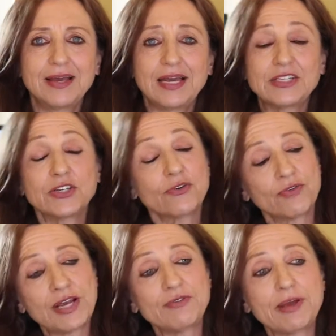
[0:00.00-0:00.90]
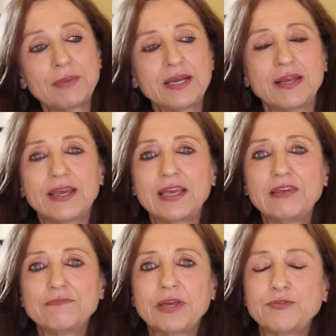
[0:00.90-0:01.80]
It's a great remedy
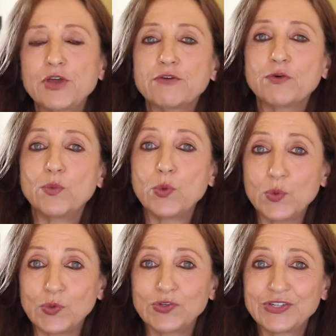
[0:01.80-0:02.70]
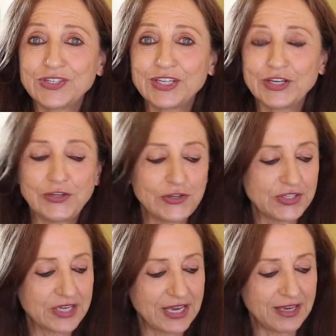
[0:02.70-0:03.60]
even if you have a wound. You
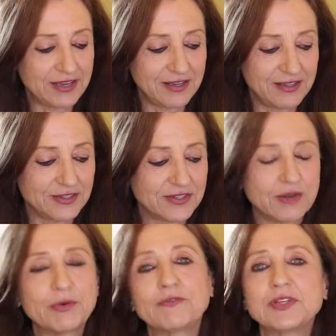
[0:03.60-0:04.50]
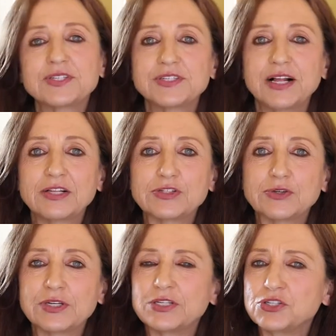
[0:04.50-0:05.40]
take some of this cell
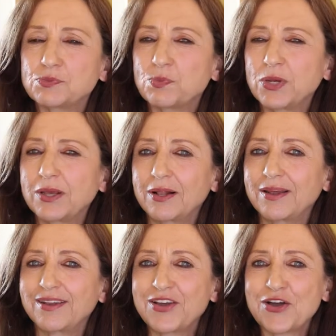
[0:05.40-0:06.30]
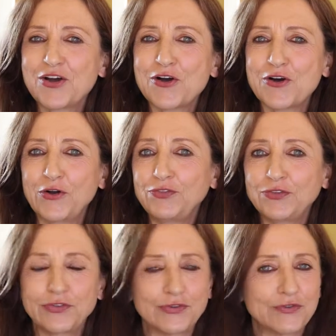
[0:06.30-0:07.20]
salt and sprinkle it
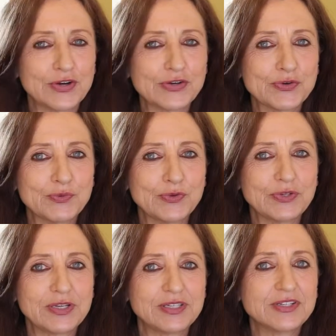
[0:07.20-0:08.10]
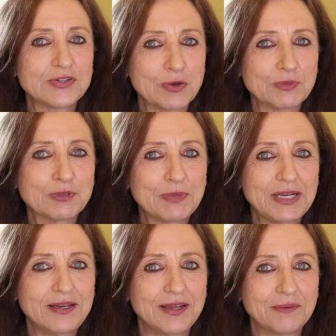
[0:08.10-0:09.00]
onto the fresh wound, it stops
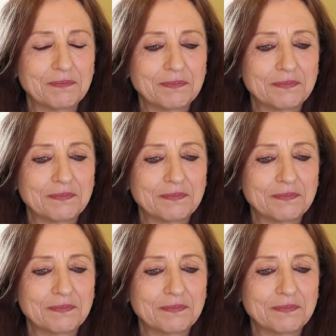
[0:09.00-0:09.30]
bleeding.